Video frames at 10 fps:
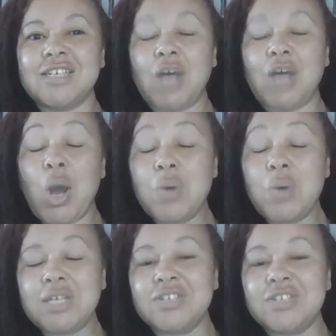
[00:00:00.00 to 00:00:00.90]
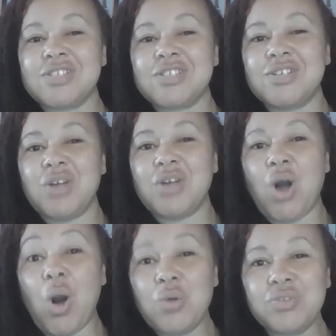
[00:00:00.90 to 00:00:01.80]
holiness,
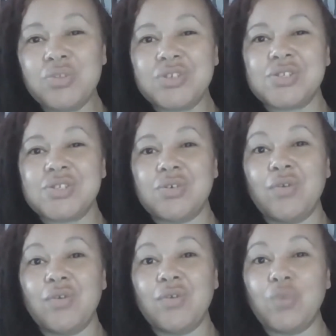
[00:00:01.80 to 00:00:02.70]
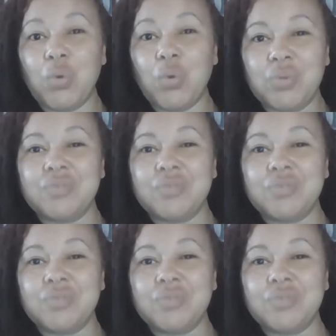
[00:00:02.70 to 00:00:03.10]
wholeness of all.